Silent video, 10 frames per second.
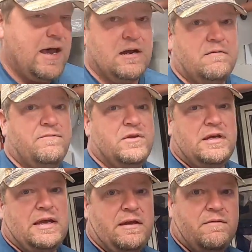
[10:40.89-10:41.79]
out of
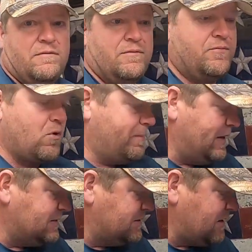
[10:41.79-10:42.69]
the 4
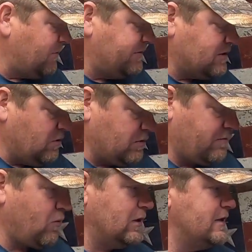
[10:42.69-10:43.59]
pieces that we've sold, or
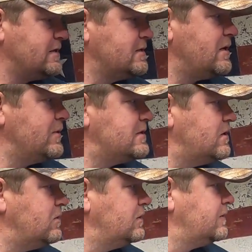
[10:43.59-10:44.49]
4 listings that we
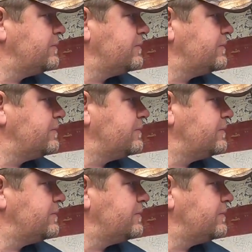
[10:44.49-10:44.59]
sold.